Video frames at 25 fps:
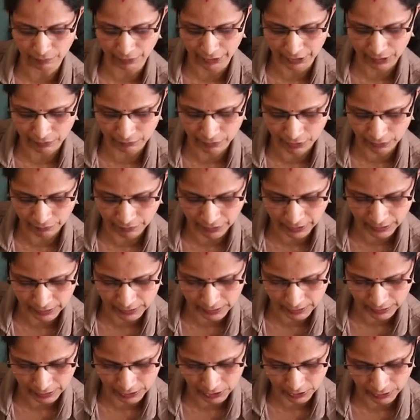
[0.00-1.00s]
whatever we
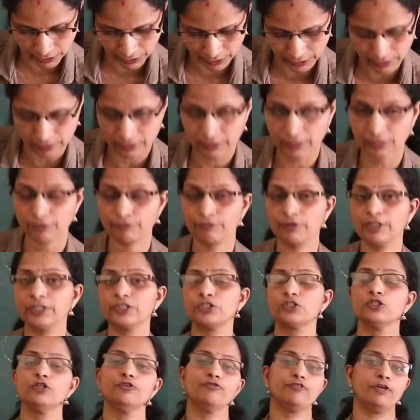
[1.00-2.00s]
discussed here, the
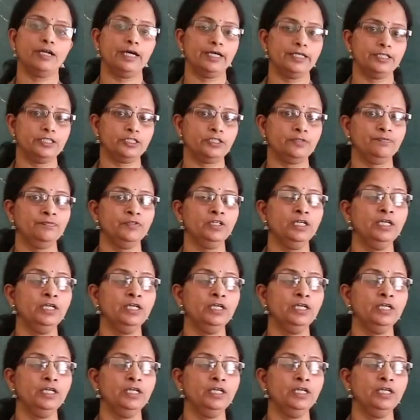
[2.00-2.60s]
reflection of light,